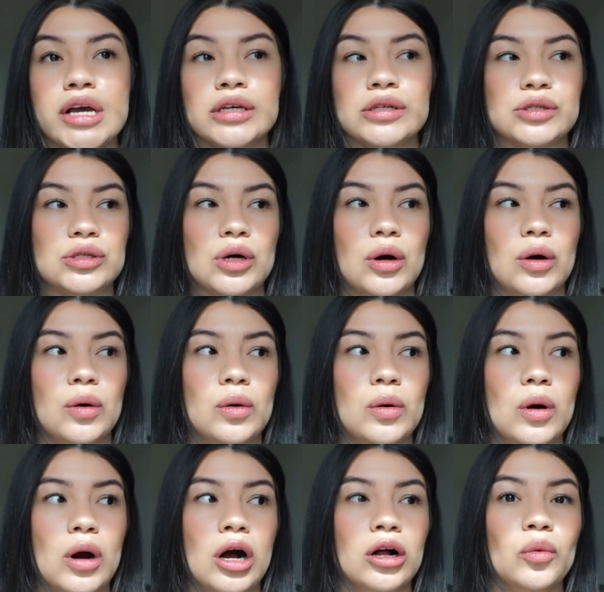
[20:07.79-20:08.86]

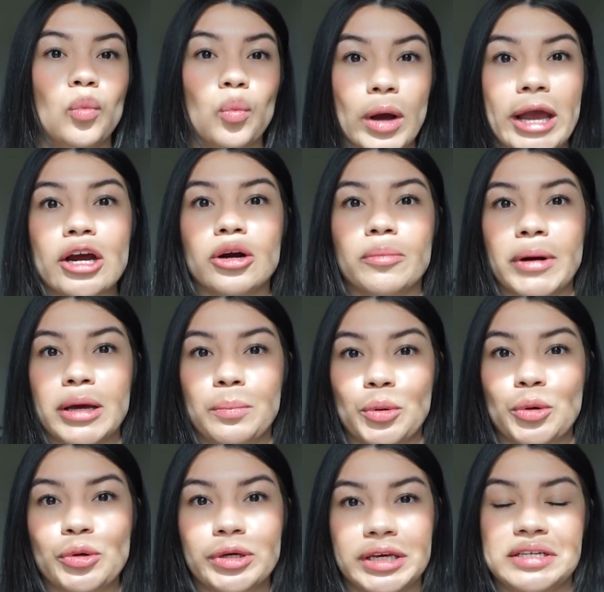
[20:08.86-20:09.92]
So I'll wear my
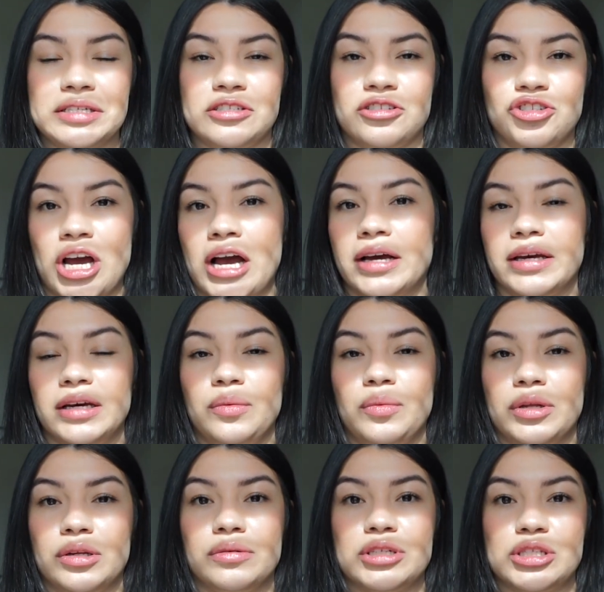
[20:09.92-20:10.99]
bulkiest jacket,
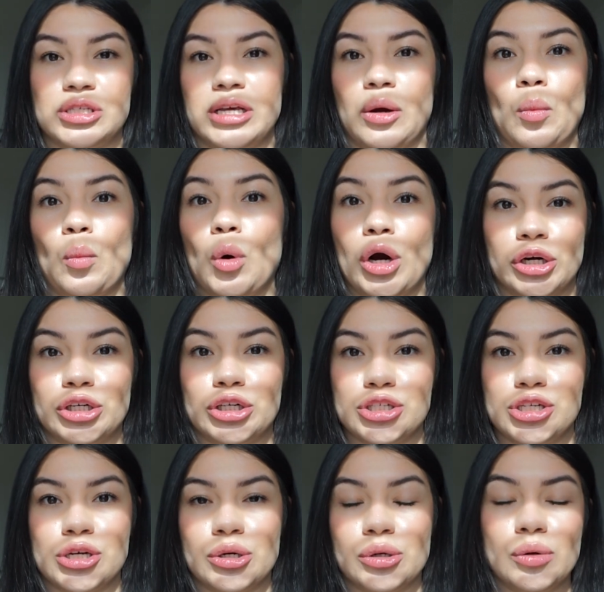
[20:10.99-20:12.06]
whether it's like 1 or
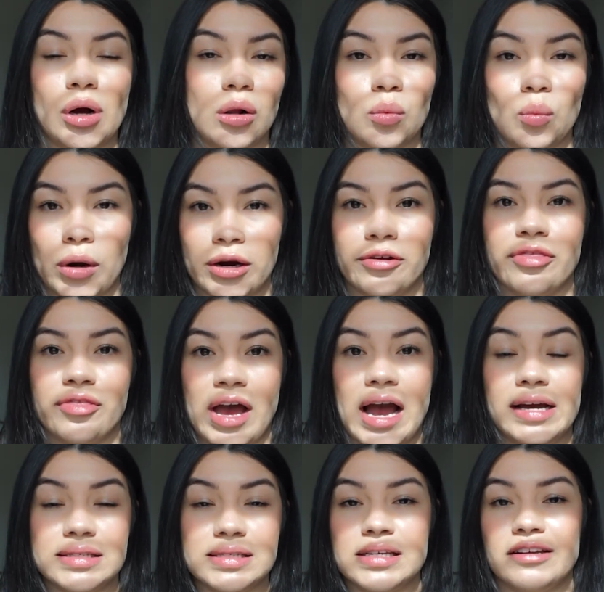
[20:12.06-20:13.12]
2. I'll wear
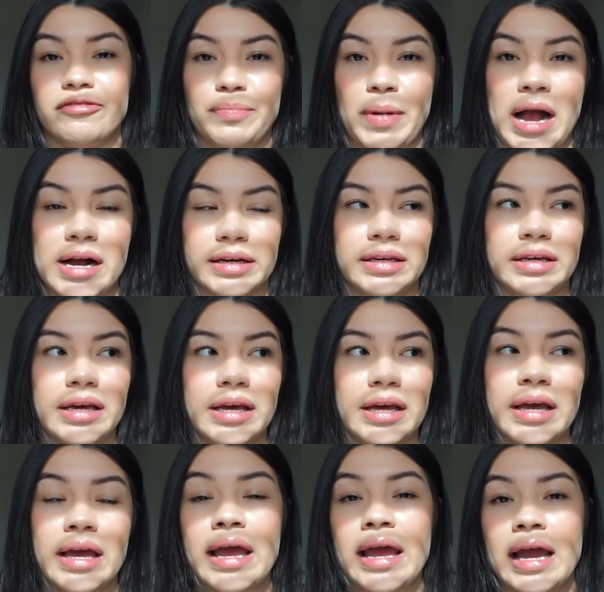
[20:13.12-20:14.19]
that instead of packing
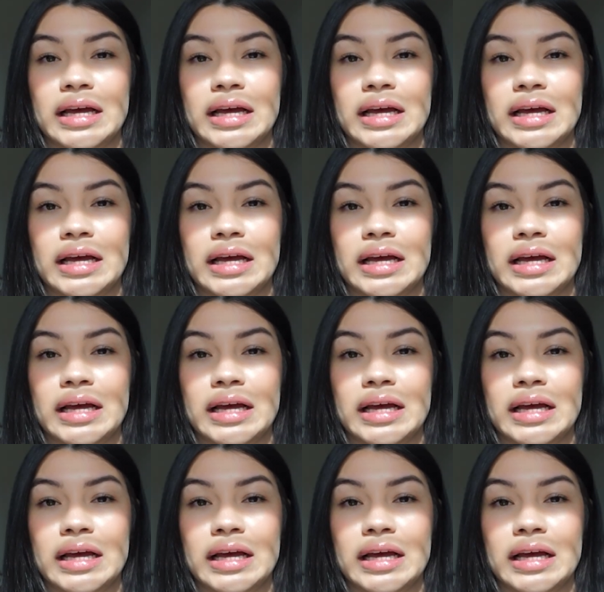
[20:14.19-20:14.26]
it.